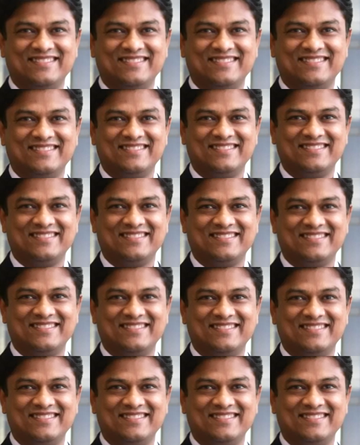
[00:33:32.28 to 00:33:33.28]

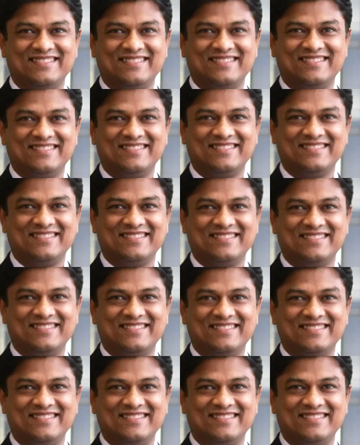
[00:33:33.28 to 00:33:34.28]

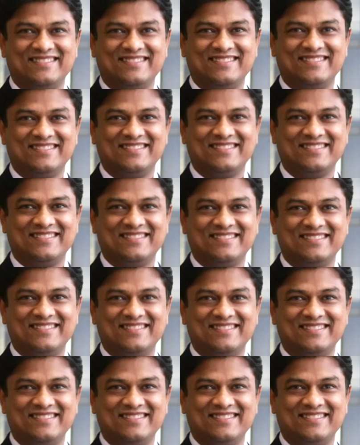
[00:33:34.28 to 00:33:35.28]

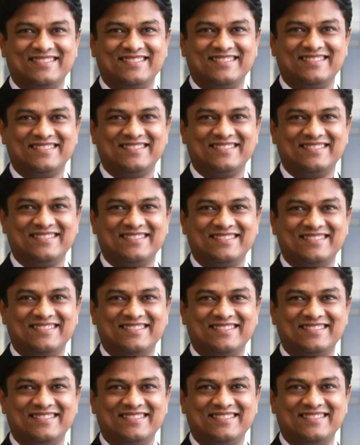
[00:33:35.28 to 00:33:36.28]

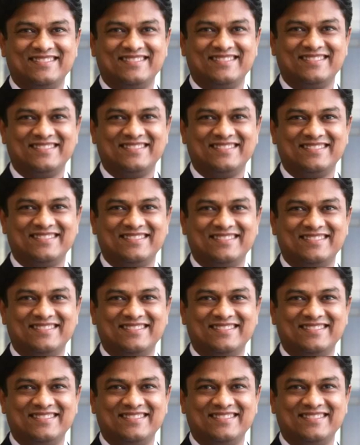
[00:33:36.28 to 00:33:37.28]

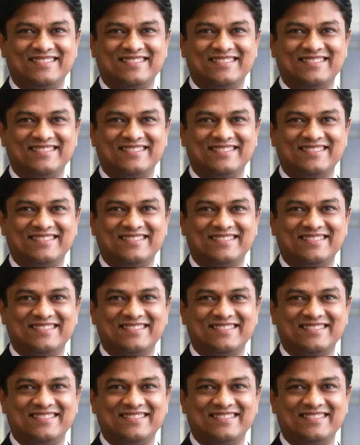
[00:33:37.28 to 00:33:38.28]

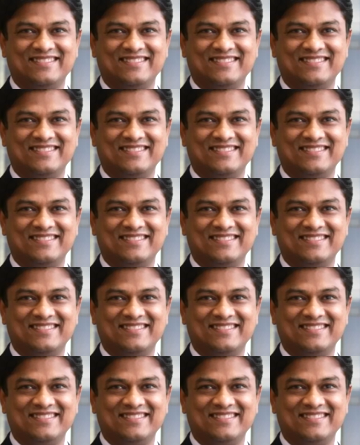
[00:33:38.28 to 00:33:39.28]

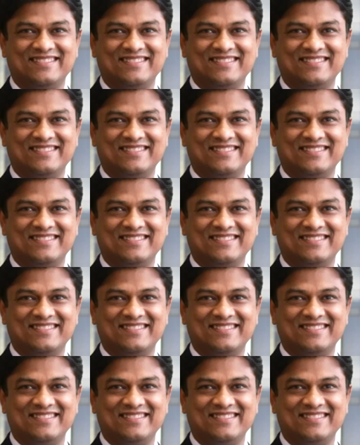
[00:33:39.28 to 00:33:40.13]
The person shown says nothing.